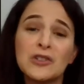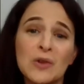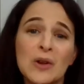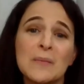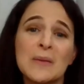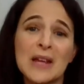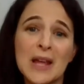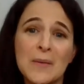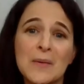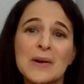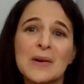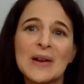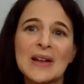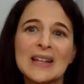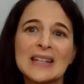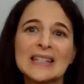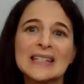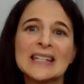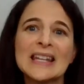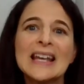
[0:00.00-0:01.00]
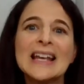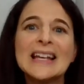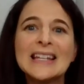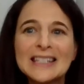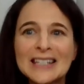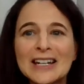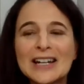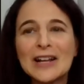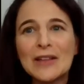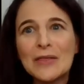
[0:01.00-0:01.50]
dreaming immigrants
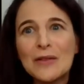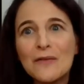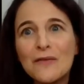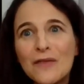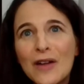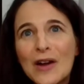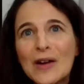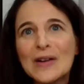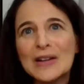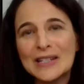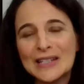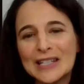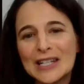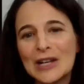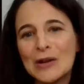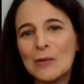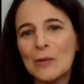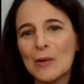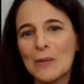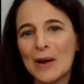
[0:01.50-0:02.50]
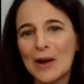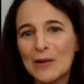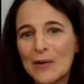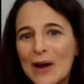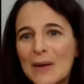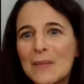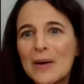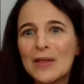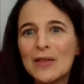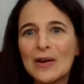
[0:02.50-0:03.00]
sitting in the very seat where my
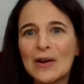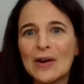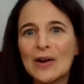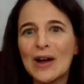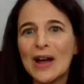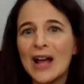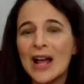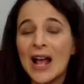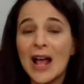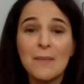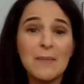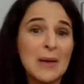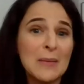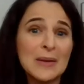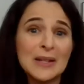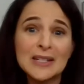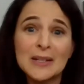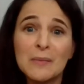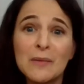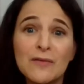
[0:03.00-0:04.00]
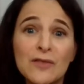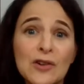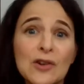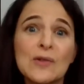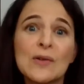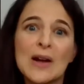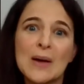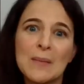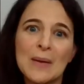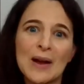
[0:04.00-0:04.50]
grandmother and maybe some of your
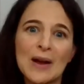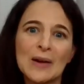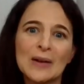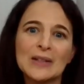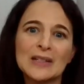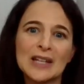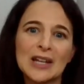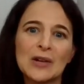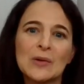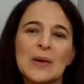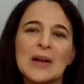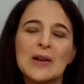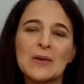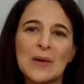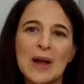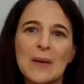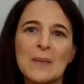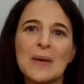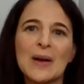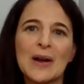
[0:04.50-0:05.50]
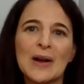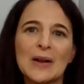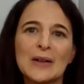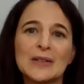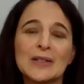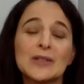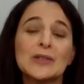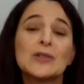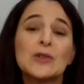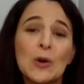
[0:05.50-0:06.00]
grandparents and great grandparents,